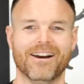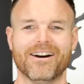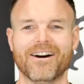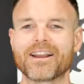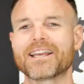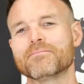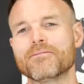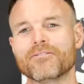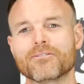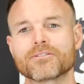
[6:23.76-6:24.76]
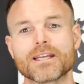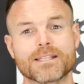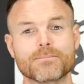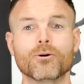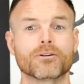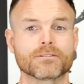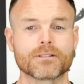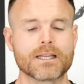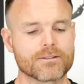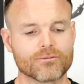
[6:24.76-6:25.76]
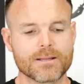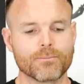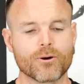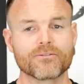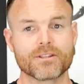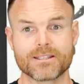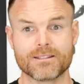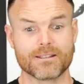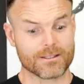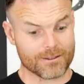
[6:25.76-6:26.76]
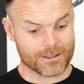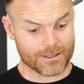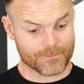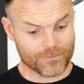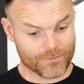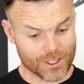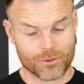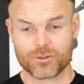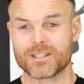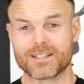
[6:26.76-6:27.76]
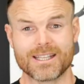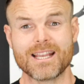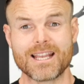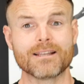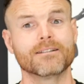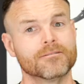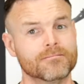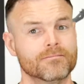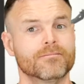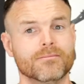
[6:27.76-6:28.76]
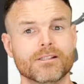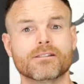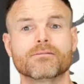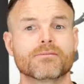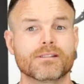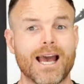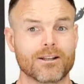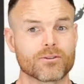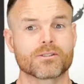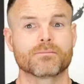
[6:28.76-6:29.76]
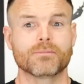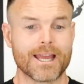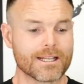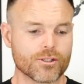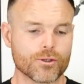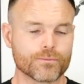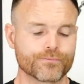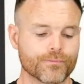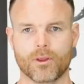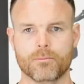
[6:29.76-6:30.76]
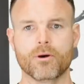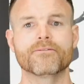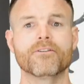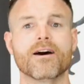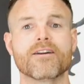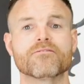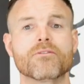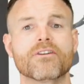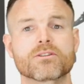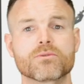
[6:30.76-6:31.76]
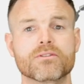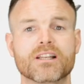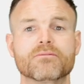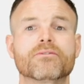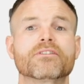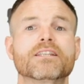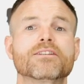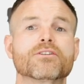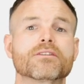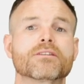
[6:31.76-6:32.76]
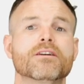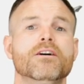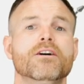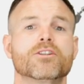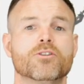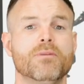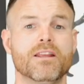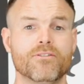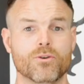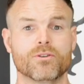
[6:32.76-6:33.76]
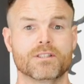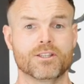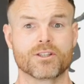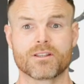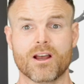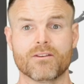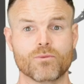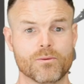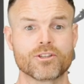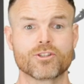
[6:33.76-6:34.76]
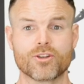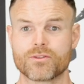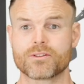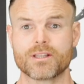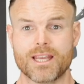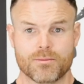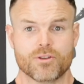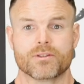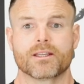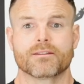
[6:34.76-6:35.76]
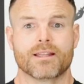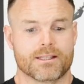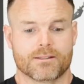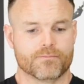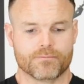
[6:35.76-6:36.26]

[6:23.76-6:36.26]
I get them involved. It's important. It's really important for the children to see adults playing too. Point 5, professional development for teachers. So many of your teaching staff will be students in music. That's